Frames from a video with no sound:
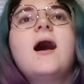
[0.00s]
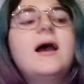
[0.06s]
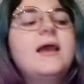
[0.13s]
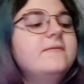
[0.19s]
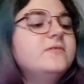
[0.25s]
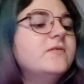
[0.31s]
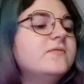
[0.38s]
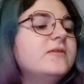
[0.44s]

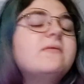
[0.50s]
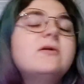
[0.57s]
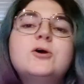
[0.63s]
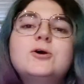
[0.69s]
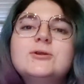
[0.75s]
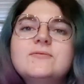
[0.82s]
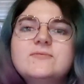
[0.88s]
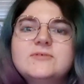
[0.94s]
If you've never
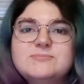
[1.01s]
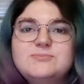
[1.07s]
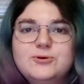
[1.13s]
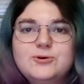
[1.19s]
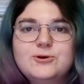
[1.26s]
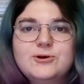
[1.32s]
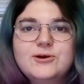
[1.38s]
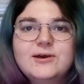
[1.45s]
heard of this
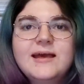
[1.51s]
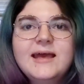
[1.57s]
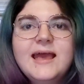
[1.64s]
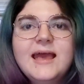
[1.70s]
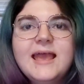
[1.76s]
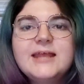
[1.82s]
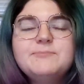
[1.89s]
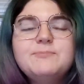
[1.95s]
book,
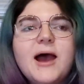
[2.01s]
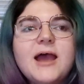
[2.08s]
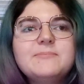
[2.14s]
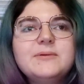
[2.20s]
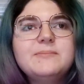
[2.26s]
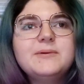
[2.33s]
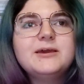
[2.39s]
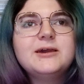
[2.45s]
it
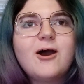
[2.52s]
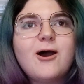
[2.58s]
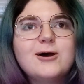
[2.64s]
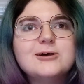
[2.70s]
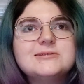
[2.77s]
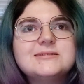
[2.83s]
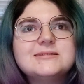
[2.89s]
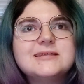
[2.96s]
might be
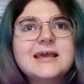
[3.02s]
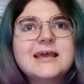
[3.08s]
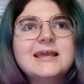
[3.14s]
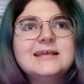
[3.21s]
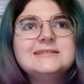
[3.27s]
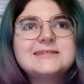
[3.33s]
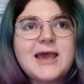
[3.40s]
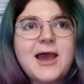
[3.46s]
because
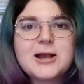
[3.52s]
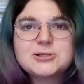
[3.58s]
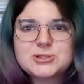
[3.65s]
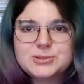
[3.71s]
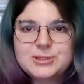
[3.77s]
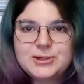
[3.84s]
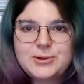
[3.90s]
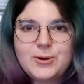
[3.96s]
it's
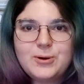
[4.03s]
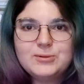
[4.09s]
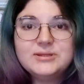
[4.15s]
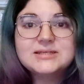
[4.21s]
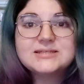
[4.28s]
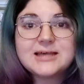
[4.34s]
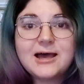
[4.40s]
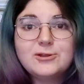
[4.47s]
actually called
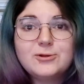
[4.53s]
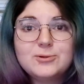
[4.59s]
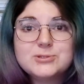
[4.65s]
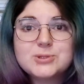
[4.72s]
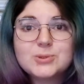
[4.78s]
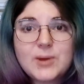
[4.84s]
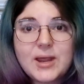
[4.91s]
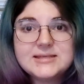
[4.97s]
The Sun
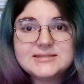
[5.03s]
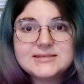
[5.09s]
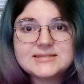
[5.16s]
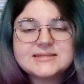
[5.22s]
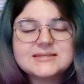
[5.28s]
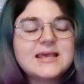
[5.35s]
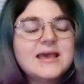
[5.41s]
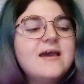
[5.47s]
Also
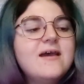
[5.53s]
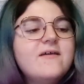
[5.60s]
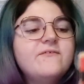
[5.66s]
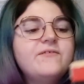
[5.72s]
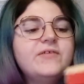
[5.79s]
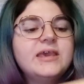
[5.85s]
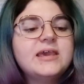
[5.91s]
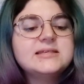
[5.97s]
Rises.
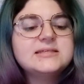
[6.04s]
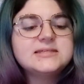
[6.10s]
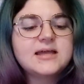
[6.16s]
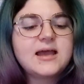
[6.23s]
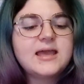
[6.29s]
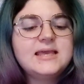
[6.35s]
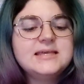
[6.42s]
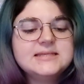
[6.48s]

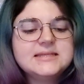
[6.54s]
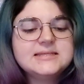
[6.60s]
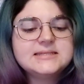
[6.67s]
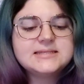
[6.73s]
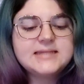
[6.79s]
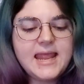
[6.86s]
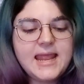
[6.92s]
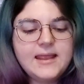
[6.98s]
Fiesta is
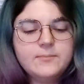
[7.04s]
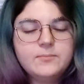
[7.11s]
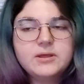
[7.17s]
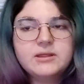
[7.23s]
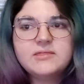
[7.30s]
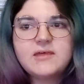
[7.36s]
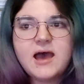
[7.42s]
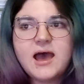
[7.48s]
its name
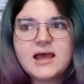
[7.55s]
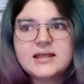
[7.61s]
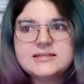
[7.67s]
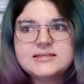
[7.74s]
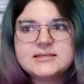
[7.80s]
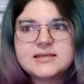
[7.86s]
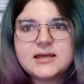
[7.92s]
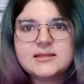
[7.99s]

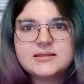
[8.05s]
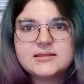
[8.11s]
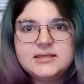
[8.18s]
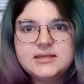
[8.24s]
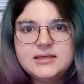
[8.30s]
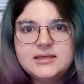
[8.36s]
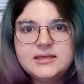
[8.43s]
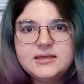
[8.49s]
that
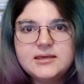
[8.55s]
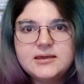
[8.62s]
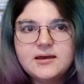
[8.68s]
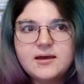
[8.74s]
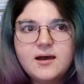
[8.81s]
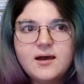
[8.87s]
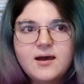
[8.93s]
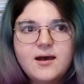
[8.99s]
the
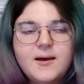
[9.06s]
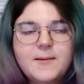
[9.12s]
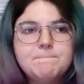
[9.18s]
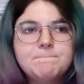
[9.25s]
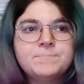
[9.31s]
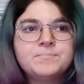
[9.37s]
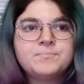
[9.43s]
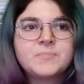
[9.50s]

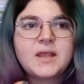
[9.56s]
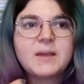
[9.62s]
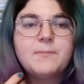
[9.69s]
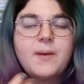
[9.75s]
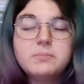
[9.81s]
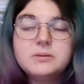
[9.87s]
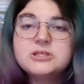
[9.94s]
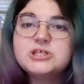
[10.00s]

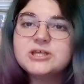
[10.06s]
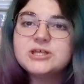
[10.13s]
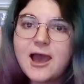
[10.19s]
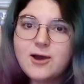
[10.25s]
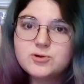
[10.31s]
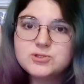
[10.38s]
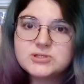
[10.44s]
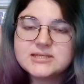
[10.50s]
publishing
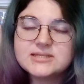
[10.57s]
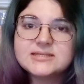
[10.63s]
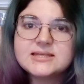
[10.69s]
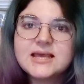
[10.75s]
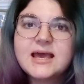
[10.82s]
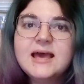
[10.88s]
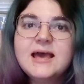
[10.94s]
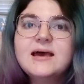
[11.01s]
houses
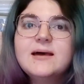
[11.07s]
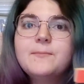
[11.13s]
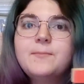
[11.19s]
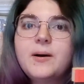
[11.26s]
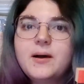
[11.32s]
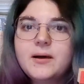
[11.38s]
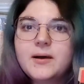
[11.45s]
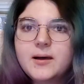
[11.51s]

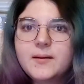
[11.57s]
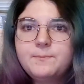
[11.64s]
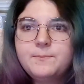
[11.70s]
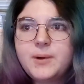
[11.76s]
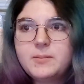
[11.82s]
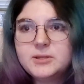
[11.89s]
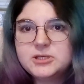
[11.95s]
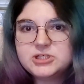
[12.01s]

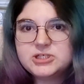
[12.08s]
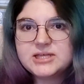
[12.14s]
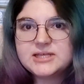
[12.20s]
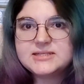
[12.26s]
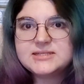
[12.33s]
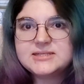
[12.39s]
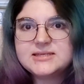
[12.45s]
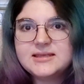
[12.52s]
published
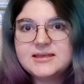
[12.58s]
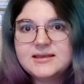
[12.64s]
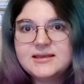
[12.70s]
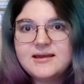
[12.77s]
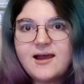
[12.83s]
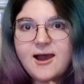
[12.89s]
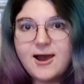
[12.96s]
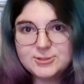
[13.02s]
it
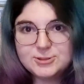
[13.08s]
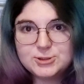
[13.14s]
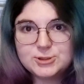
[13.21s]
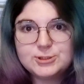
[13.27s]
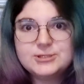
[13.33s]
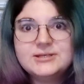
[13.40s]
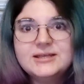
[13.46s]
under